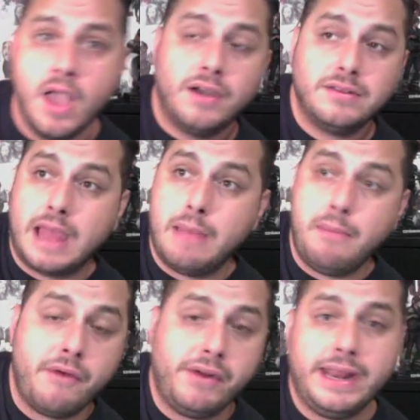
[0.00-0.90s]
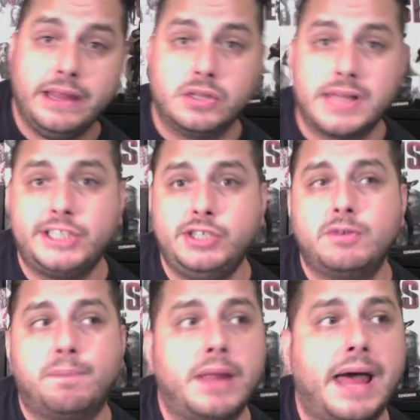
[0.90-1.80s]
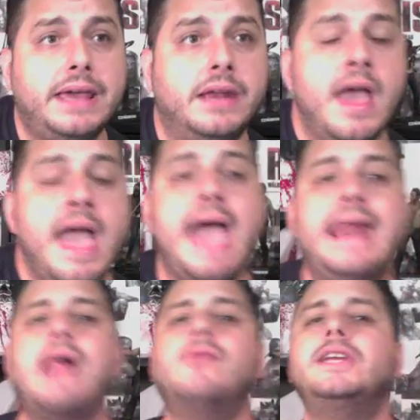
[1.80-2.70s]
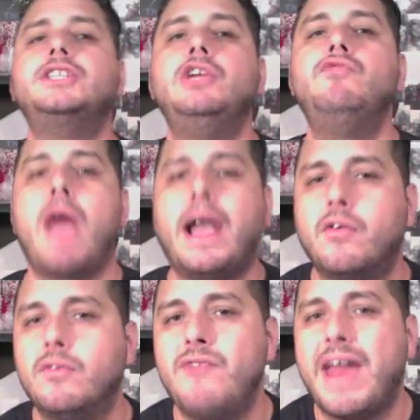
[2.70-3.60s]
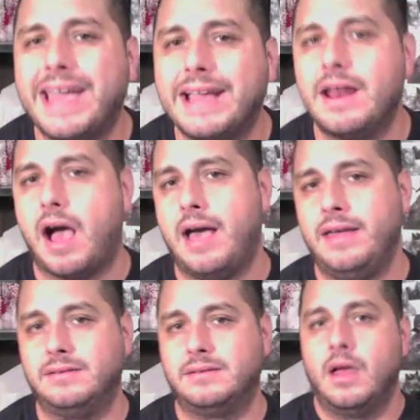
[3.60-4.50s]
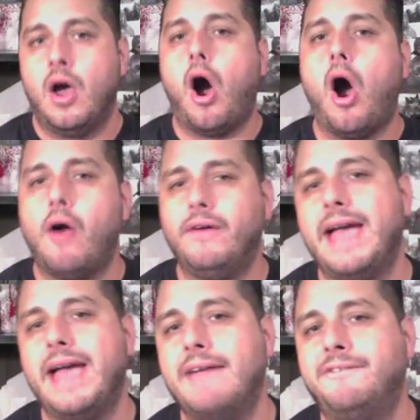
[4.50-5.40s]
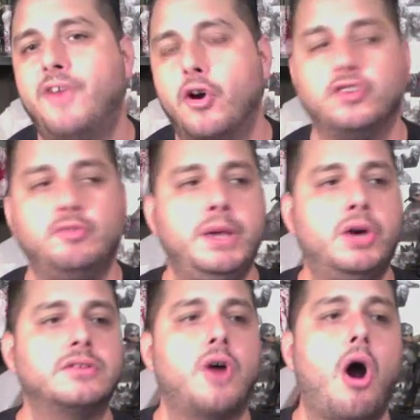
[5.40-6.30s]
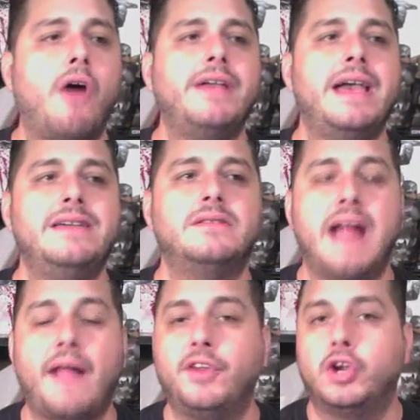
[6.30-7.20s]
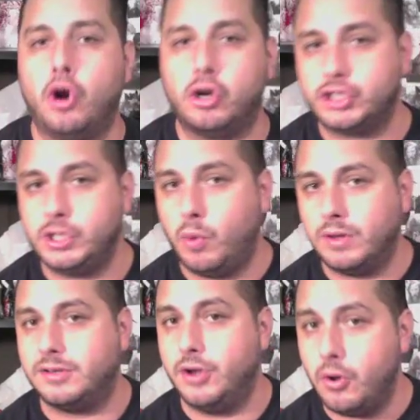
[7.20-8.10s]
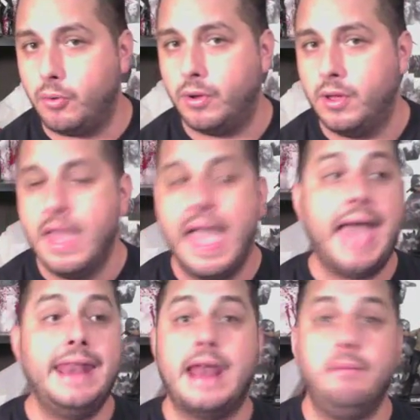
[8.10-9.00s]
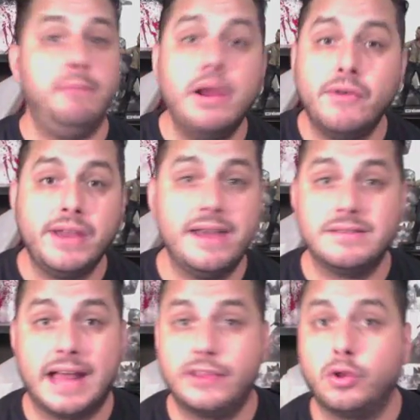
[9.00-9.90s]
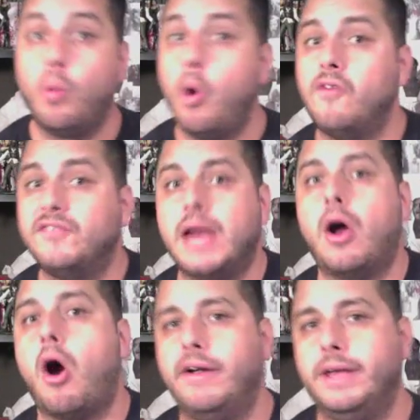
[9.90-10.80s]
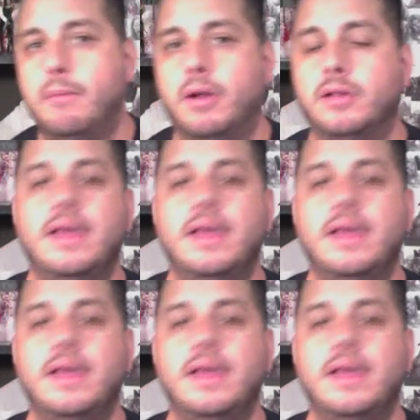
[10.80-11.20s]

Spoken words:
Because Nymeria didn't look like she was playing. And I don't think she recognized Arya at first. Because Arya is not the girl she once knew. And Nymeria is not the wolf that Arya...